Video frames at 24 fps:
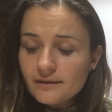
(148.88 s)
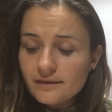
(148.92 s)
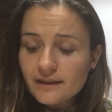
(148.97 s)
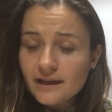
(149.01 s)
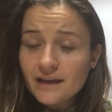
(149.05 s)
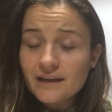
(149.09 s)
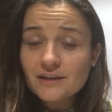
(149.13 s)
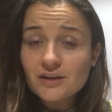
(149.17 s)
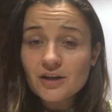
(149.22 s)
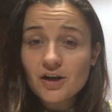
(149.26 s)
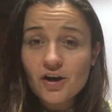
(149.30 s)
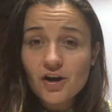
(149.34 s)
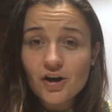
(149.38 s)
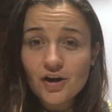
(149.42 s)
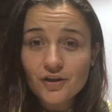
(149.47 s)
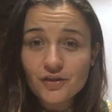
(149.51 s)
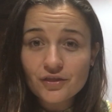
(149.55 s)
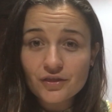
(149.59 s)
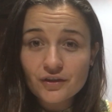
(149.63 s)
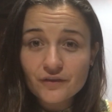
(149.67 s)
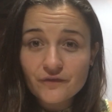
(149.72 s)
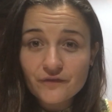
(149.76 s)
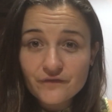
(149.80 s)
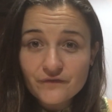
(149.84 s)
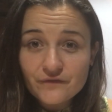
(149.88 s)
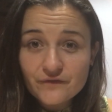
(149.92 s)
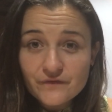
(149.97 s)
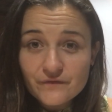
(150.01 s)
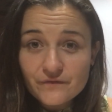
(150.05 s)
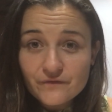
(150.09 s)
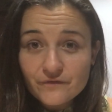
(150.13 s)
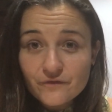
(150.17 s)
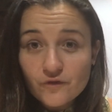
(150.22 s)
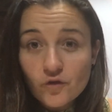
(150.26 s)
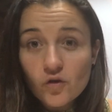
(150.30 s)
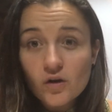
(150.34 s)
Then on the
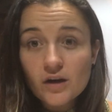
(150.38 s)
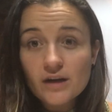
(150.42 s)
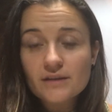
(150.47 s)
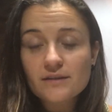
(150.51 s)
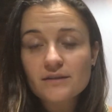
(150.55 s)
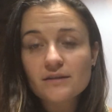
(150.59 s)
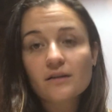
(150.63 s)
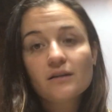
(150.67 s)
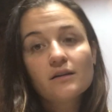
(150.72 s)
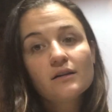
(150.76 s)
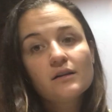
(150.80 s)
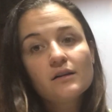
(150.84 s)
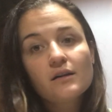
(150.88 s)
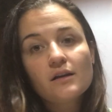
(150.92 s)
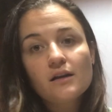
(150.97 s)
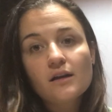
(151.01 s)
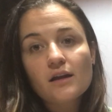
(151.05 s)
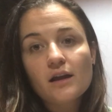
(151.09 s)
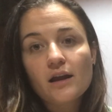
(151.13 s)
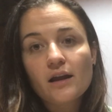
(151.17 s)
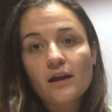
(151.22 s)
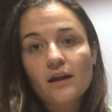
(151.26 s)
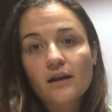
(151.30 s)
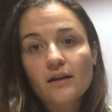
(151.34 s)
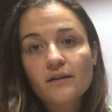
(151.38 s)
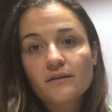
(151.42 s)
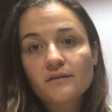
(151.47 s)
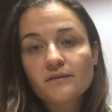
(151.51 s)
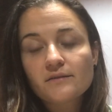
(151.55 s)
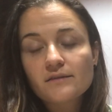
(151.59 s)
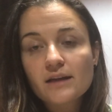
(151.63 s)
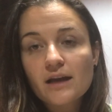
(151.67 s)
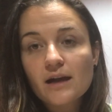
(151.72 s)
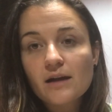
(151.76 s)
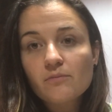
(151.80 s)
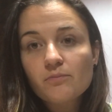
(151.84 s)
fourth
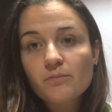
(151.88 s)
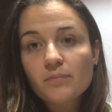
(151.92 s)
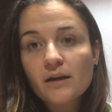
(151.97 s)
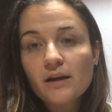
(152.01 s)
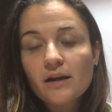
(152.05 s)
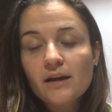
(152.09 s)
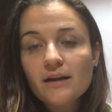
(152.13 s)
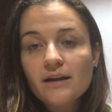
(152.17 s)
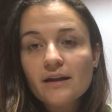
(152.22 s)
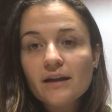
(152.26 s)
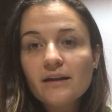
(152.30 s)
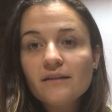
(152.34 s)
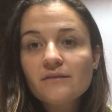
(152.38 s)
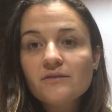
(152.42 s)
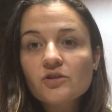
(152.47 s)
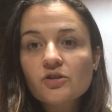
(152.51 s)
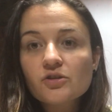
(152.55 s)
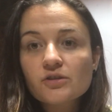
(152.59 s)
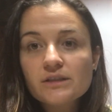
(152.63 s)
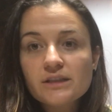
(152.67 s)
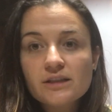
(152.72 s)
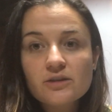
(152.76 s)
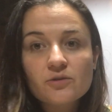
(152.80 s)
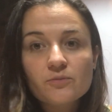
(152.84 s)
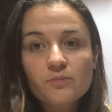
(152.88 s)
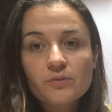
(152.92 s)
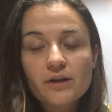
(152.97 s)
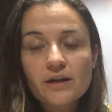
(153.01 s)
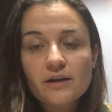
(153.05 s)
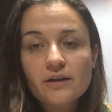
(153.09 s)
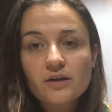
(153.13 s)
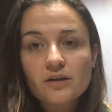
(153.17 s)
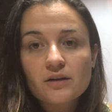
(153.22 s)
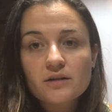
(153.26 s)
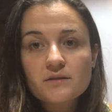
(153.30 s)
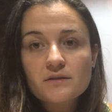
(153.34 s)
step is your deal
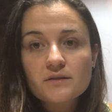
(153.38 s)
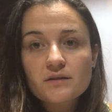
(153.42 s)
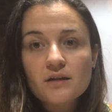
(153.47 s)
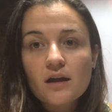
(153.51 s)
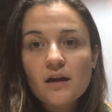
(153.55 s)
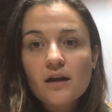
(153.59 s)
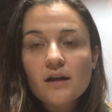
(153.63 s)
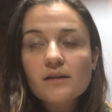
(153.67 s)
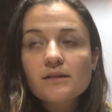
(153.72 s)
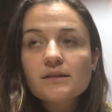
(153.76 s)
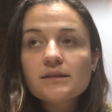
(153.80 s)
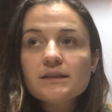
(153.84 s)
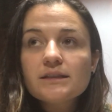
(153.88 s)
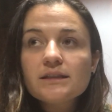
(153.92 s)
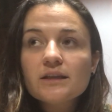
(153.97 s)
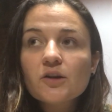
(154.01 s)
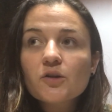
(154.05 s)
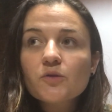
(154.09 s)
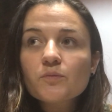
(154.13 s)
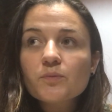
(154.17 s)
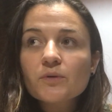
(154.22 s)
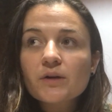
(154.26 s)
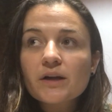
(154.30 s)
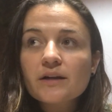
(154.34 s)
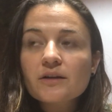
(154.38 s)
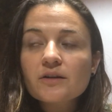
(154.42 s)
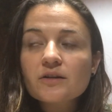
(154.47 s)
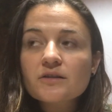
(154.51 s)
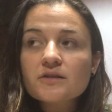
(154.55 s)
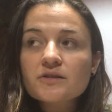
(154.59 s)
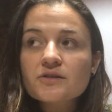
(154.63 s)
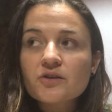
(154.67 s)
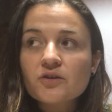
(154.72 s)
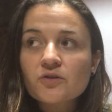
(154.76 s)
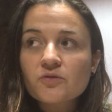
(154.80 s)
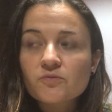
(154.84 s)
breakers. Deal
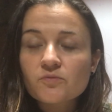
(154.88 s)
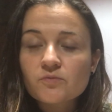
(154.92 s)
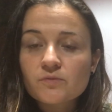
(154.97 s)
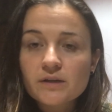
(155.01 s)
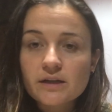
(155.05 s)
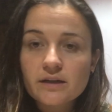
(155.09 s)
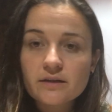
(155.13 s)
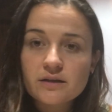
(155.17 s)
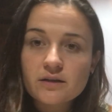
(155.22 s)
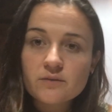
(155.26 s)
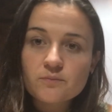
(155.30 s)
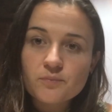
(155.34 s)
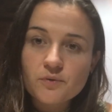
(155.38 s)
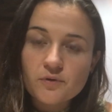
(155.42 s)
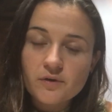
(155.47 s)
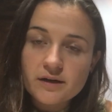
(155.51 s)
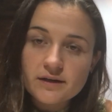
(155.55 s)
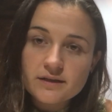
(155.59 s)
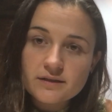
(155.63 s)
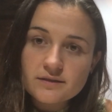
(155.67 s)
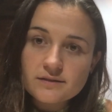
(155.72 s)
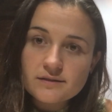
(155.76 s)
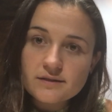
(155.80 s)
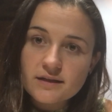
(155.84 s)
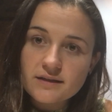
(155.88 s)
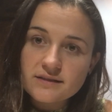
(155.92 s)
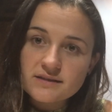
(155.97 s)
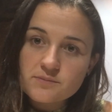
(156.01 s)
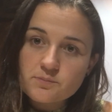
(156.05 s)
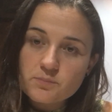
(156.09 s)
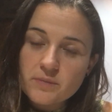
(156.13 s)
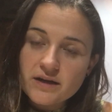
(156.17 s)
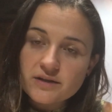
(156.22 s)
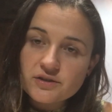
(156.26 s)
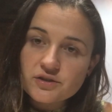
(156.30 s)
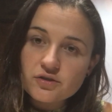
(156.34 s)
breakers are really important,
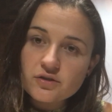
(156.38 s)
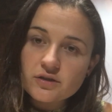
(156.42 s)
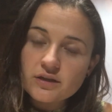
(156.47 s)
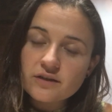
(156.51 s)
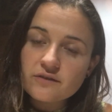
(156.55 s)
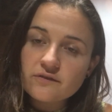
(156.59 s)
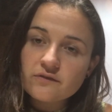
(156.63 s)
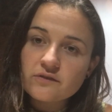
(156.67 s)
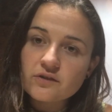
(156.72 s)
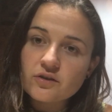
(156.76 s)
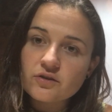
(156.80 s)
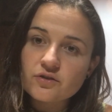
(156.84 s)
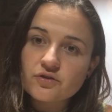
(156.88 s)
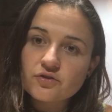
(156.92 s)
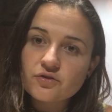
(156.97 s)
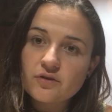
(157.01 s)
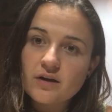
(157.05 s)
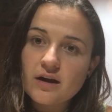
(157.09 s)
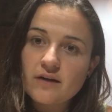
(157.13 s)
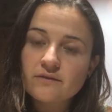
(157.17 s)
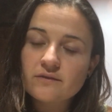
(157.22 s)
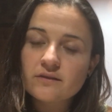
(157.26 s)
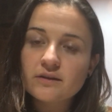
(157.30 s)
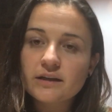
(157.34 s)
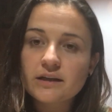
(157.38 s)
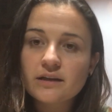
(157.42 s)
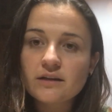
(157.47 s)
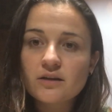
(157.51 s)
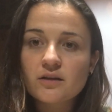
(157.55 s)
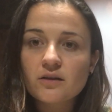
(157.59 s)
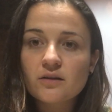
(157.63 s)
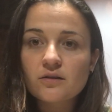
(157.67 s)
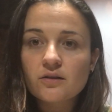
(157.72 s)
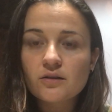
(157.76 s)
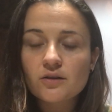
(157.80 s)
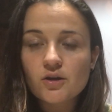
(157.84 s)
especially if you're
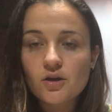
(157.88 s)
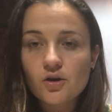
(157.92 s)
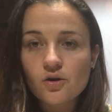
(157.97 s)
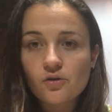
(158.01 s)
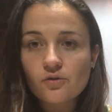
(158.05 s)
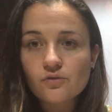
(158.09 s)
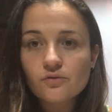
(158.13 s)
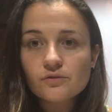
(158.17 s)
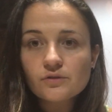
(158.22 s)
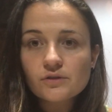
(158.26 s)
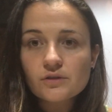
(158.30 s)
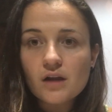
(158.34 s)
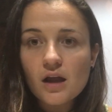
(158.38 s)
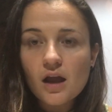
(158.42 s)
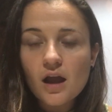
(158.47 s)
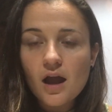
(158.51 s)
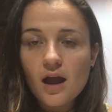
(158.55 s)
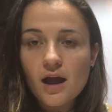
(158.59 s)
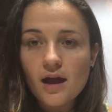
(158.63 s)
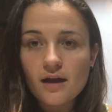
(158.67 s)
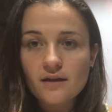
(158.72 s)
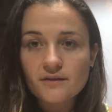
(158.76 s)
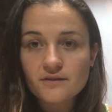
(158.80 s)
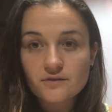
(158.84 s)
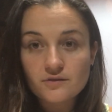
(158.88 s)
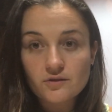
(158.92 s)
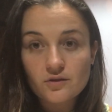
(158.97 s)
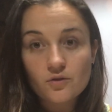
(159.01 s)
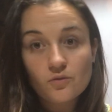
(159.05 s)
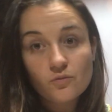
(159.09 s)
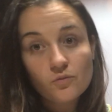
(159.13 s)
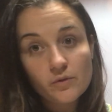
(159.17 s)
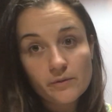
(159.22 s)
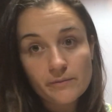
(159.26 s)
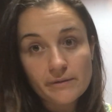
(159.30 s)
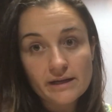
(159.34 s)
traveling alone as
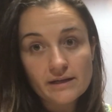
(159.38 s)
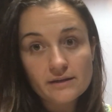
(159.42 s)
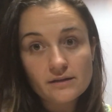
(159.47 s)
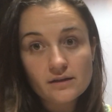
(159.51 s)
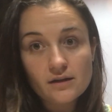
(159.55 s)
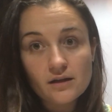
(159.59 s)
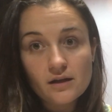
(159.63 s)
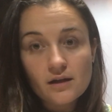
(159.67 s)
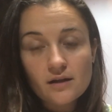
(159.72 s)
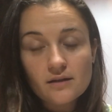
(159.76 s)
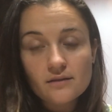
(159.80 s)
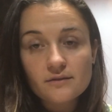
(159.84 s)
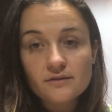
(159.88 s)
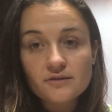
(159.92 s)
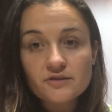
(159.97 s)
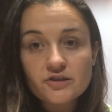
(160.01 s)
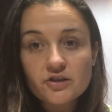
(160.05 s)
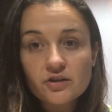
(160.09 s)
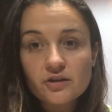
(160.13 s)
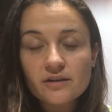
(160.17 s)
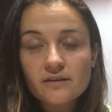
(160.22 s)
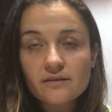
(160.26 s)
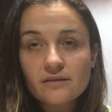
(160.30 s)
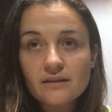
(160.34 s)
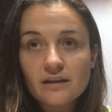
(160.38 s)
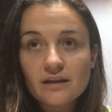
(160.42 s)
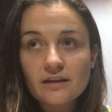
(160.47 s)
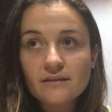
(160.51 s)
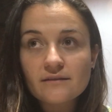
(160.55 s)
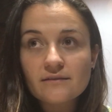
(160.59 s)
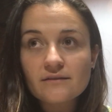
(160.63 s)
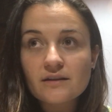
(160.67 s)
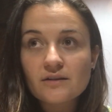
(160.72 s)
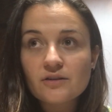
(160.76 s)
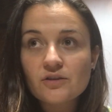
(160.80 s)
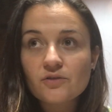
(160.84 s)
a woman. There's certain
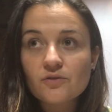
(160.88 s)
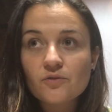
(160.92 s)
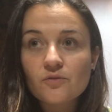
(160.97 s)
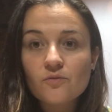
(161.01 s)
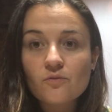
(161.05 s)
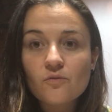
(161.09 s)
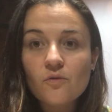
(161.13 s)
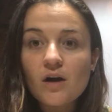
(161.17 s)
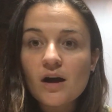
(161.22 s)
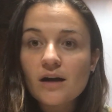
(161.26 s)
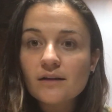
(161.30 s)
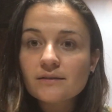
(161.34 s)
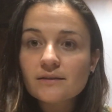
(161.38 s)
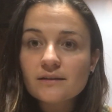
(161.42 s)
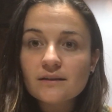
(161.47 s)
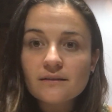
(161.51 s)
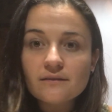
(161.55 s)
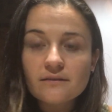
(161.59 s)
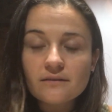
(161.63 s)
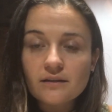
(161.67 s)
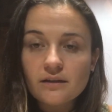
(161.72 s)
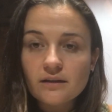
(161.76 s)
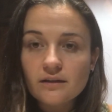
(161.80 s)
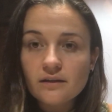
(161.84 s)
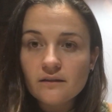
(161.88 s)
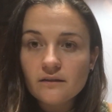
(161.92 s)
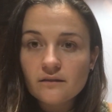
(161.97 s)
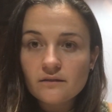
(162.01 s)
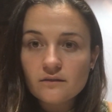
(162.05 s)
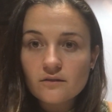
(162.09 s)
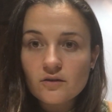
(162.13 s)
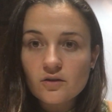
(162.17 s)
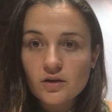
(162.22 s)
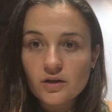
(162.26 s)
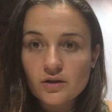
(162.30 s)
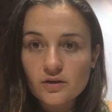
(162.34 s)
things that you don't want these
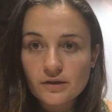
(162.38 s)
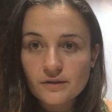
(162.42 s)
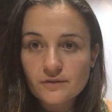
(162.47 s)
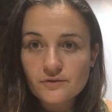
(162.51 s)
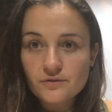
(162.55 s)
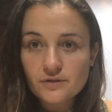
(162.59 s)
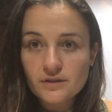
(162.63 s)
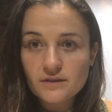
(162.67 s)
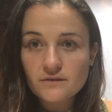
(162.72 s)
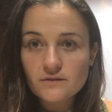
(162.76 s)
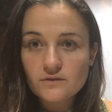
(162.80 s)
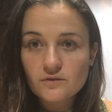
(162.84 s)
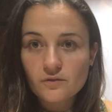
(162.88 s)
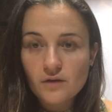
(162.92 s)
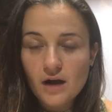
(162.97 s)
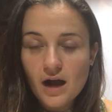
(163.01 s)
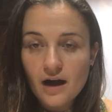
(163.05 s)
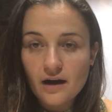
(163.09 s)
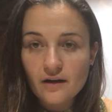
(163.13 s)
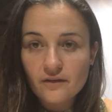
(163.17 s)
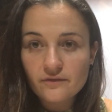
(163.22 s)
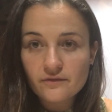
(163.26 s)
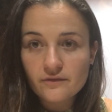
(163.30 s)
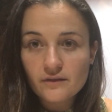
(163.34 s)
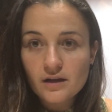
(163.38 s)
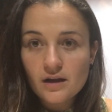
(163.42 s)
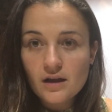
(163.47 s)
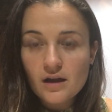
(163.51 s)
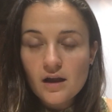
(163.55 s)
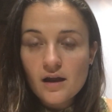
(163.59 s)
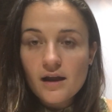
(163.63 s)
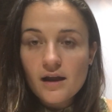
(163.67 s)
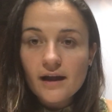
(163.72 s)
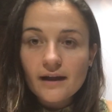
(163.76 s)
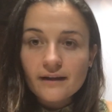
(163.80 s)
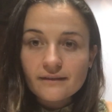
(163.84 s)
cities or countries to have.
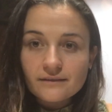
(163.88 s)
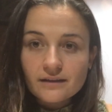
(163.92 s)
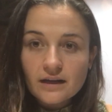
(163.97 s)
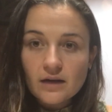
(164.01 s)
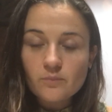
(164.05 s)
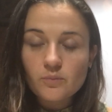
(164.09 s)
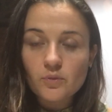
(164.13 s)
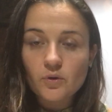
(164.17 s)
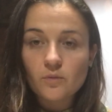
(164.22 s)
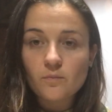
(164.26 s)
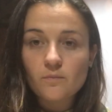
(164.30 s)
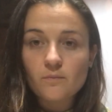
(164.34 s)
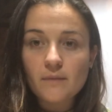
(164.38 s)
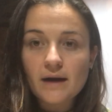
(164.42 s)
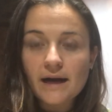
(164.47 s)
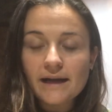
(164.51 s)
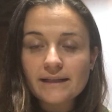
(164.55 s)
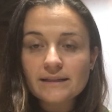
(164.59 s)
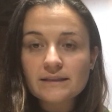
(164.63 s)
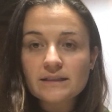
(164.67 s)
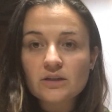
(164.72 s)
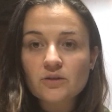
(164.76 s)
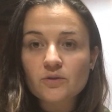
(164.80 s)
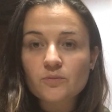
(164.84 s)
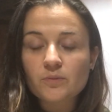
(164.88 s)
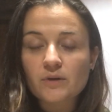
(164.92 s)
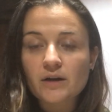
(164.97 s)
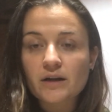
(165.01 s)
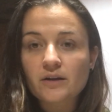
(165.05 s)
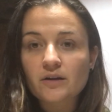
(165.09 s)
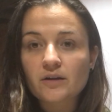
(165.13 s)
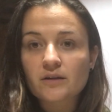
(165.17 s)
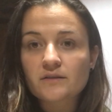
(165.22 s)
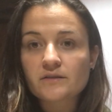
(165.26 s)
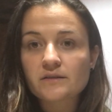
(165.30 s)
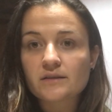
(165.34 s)
Example, my deal
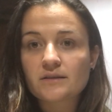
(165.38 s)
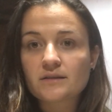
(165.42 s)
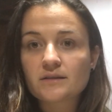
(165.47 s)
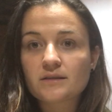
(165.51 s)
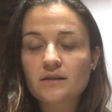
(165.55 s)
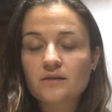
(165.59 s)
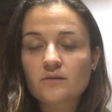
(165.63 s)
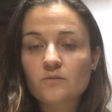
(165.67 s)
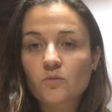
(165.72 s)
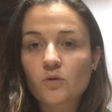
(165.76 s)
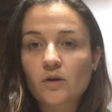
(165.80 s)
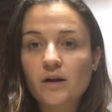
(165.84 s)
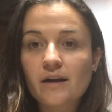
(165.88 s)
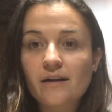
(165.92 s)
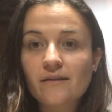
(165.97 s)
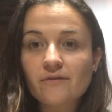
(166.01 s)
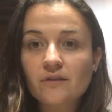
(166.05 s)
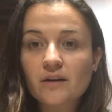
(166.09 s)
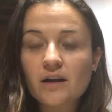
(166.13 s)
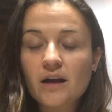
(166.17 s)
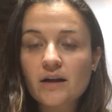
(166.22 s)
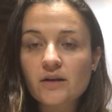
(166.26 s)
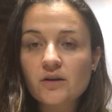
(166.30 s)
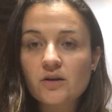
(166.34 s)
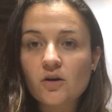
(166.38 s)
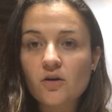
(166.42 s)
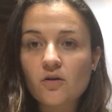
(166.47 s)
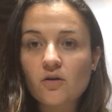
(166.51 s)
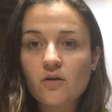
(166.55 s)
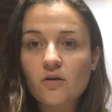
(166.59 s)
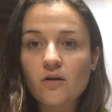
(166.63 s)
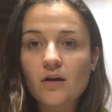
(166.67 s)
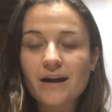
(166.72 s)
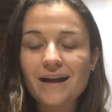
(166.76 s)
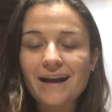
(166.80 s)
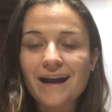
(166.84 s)
breakers is wherever I
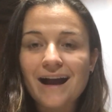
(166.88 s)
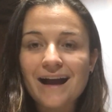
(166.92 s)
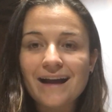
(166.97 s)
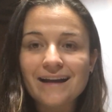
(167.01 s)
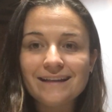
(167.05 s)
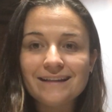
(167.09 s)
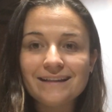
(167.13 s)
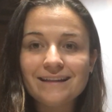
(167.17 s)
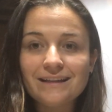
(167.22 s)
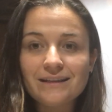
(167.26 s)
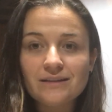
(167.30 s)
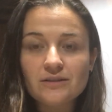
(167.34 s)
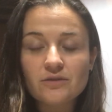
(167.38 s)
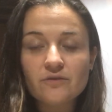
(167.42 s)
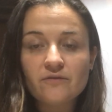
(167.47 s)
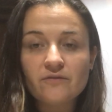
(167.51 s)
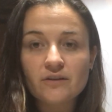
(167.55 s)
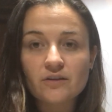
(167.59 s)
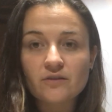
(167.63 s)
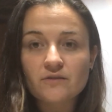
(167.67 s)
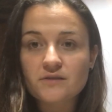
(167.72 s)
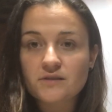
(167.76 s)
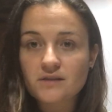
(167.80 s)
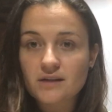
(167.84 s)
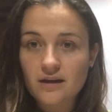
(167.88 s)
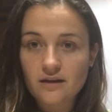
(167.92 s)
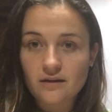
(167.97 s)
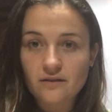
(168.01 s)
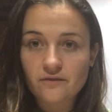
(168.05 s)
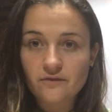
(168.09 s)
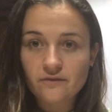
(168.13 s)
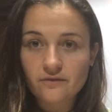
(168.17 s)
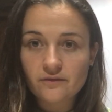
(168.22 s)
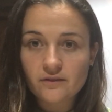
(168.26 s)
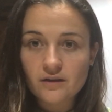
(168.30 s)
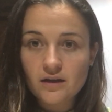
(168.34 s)
go, I need to feel
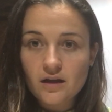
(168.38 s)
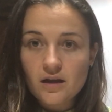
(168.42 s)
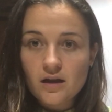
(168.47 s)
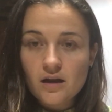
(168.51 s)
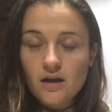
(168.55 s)
safe.